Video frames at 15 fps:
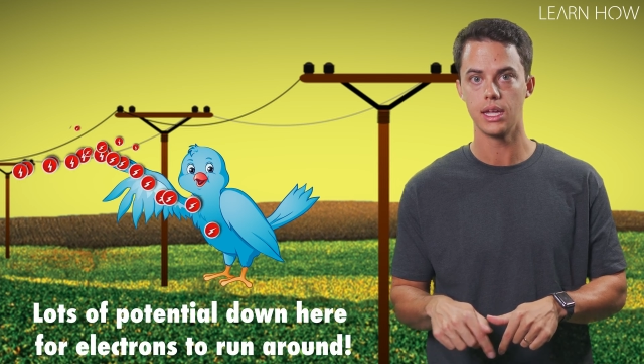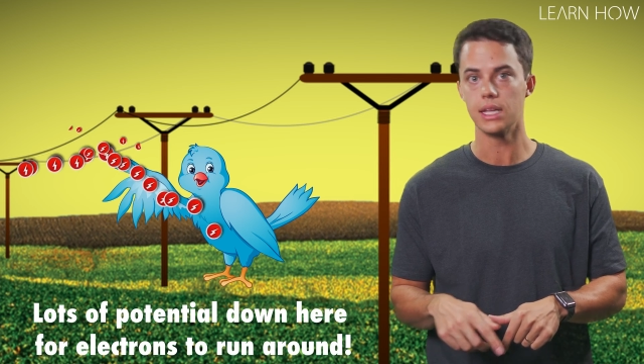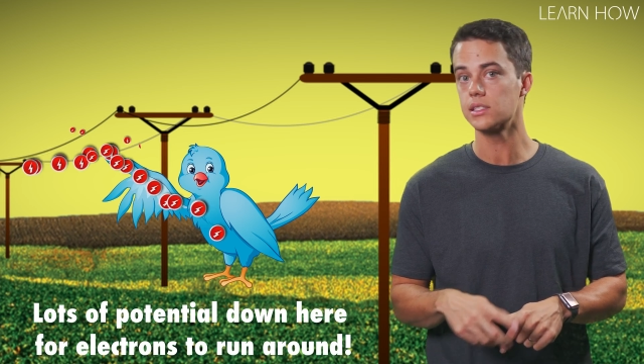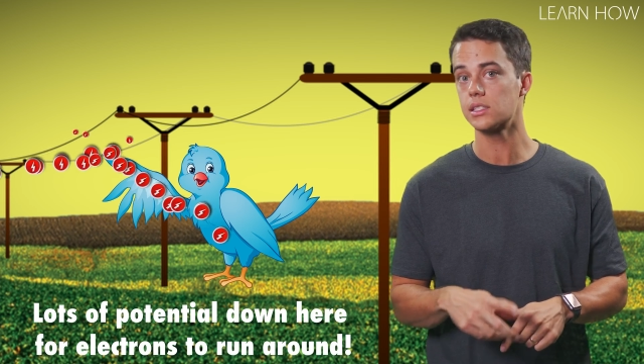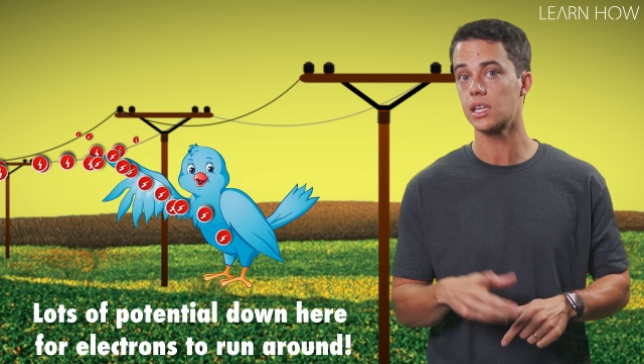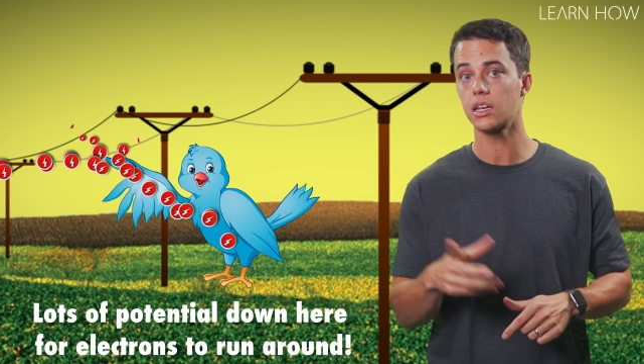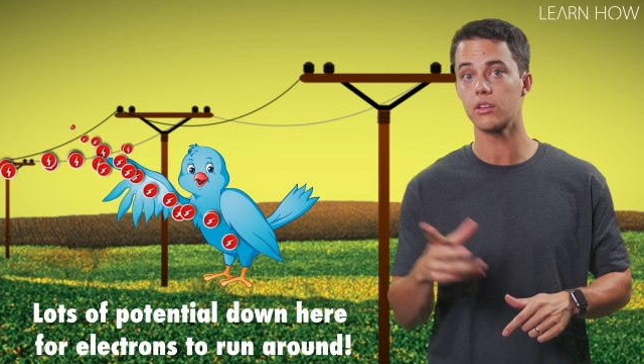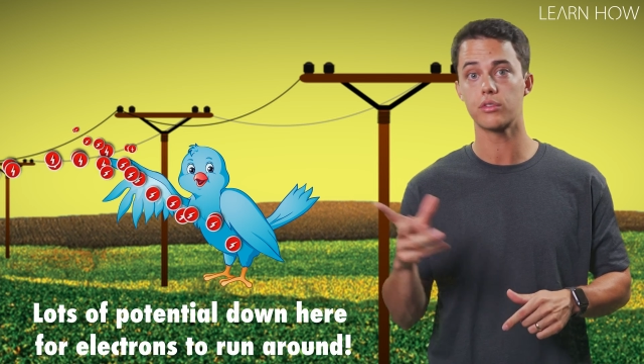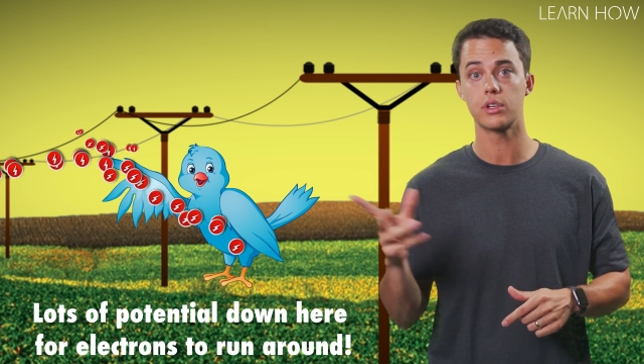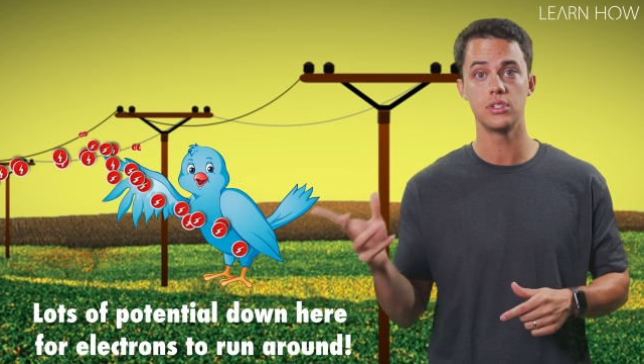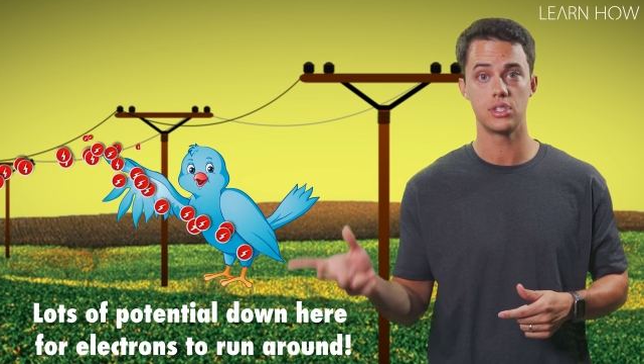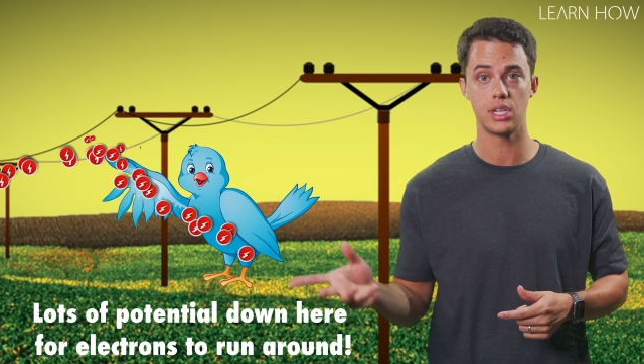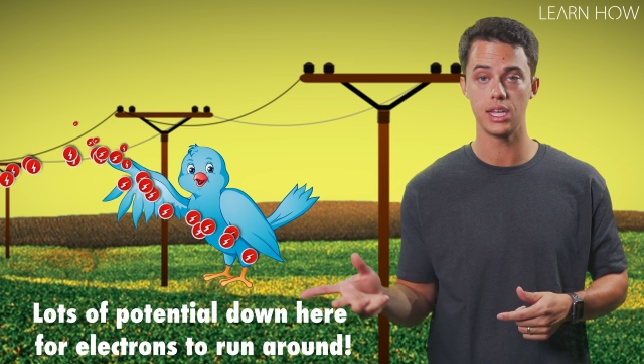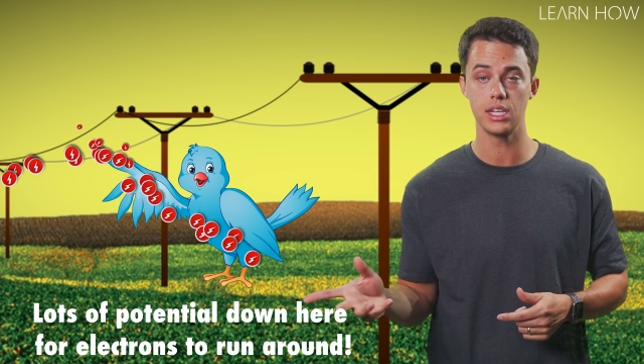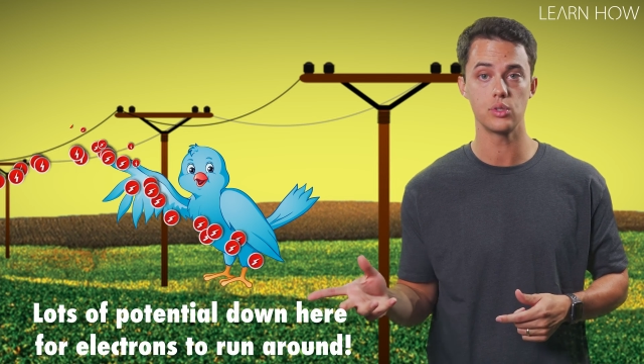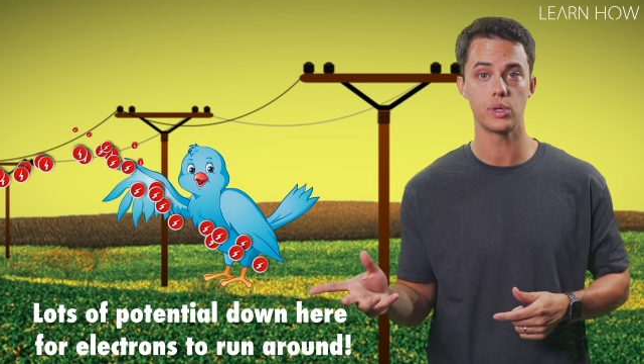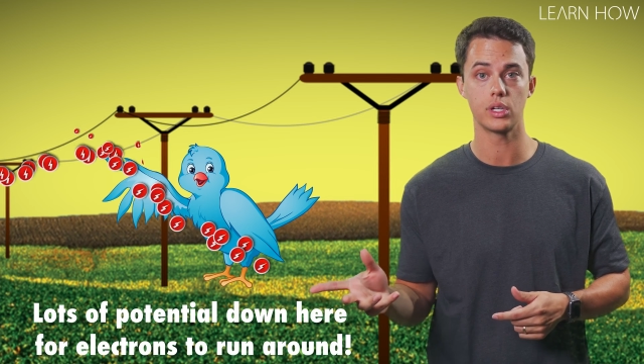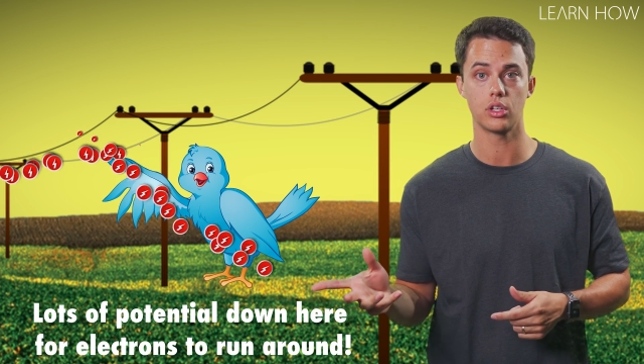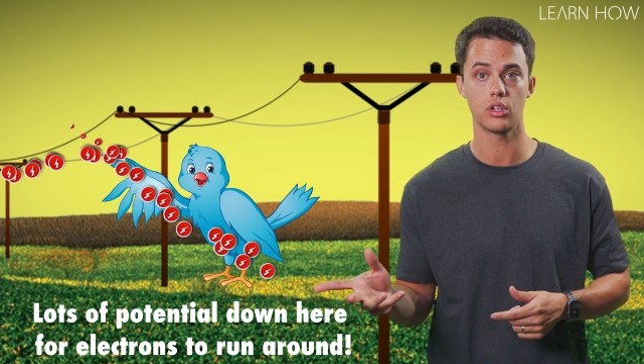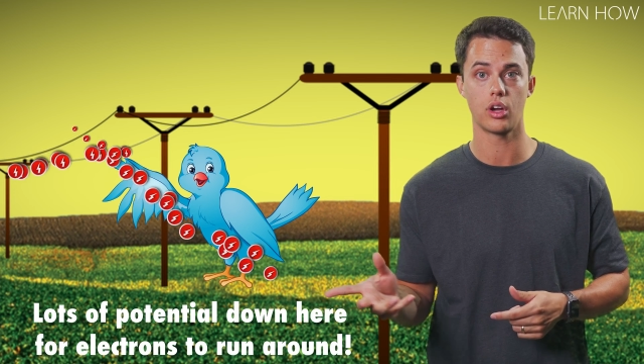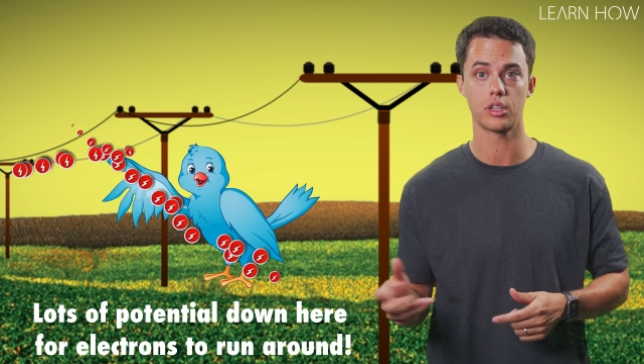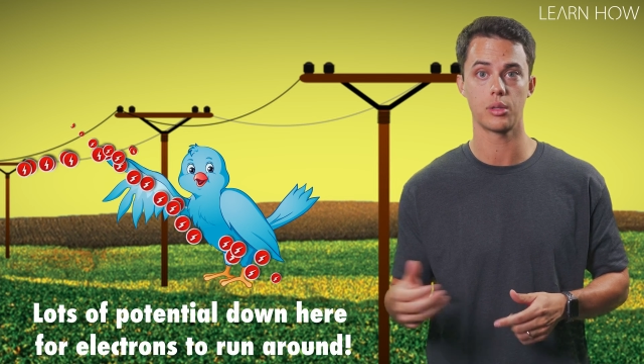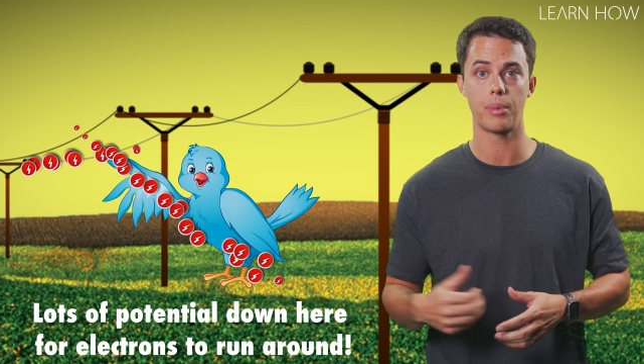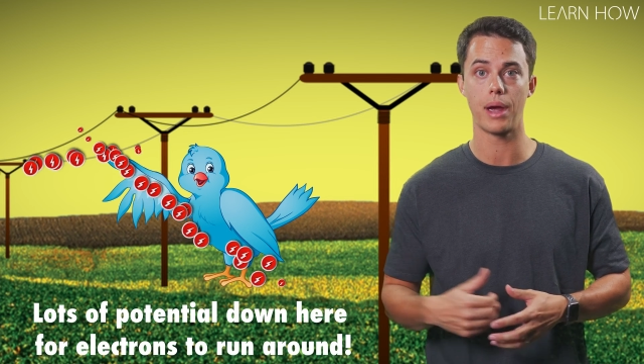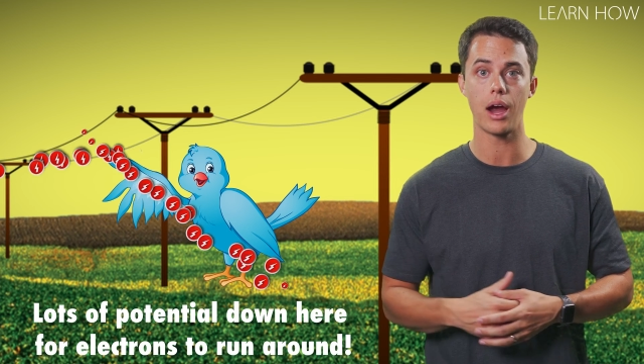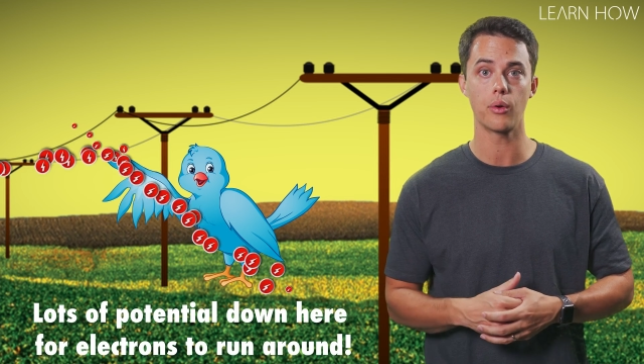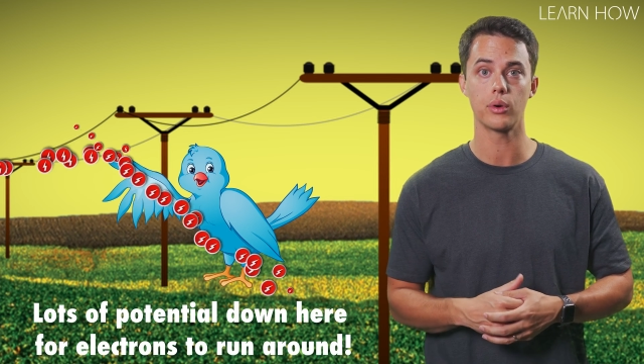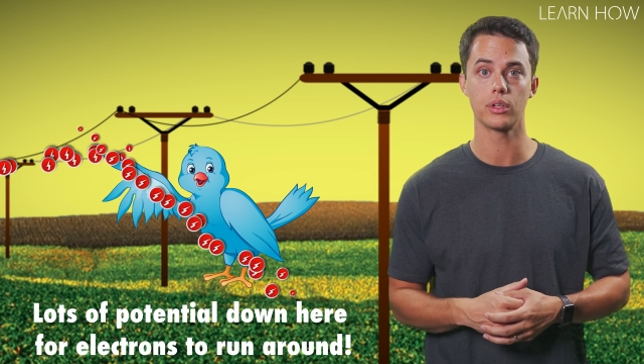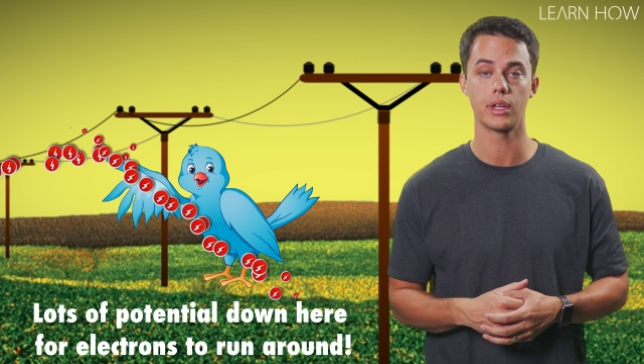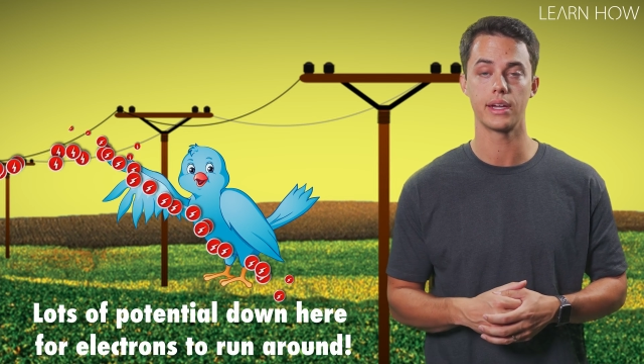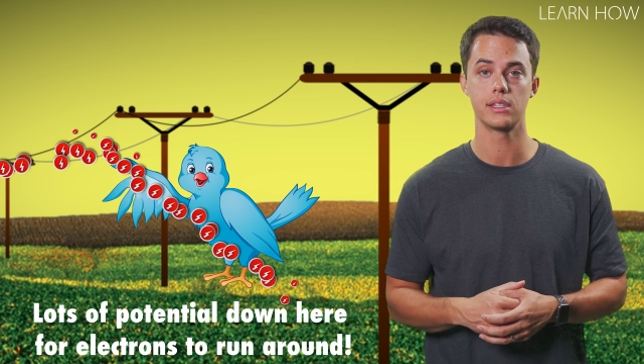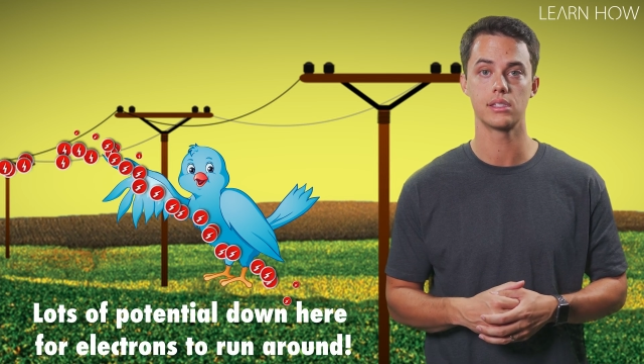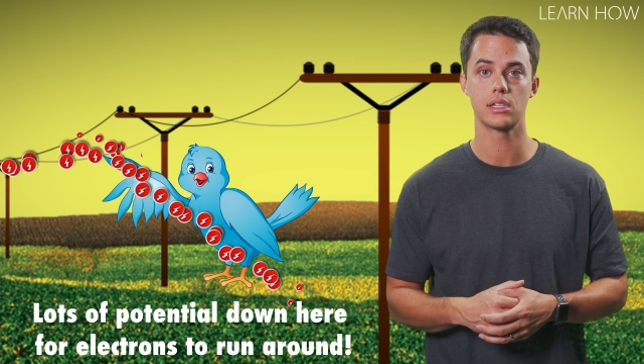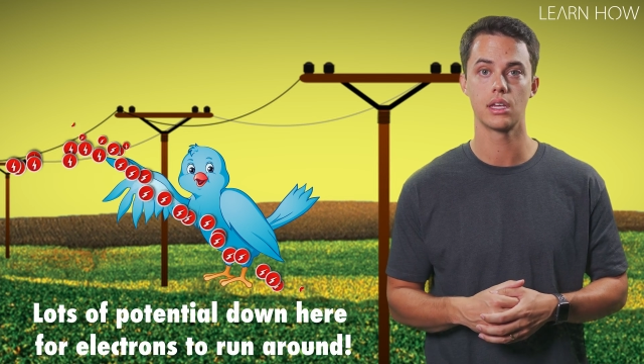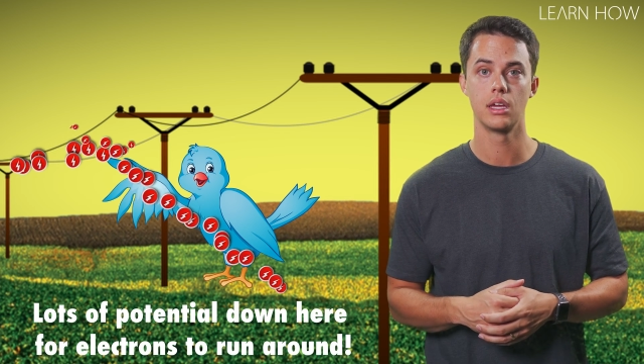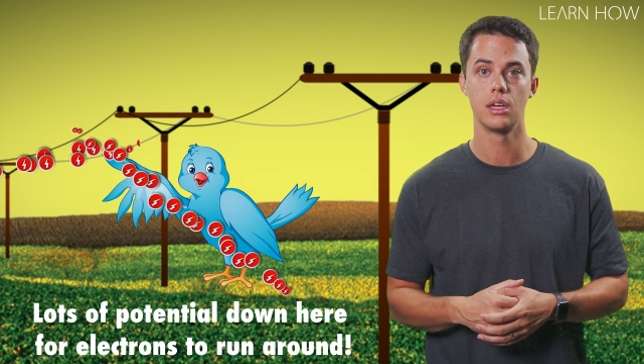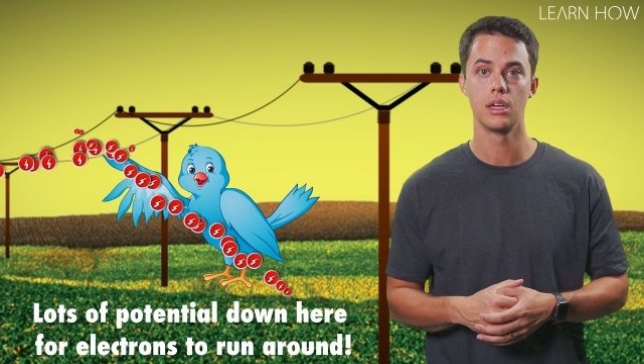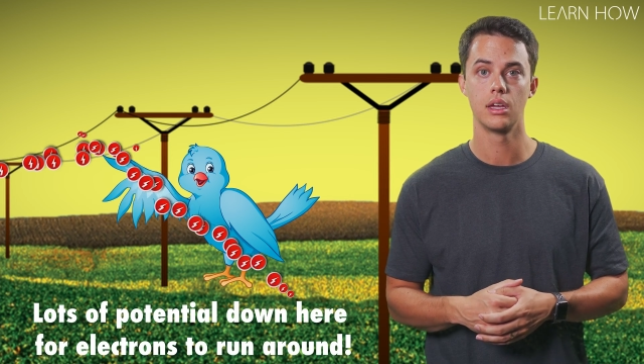instead of continuing along the power lines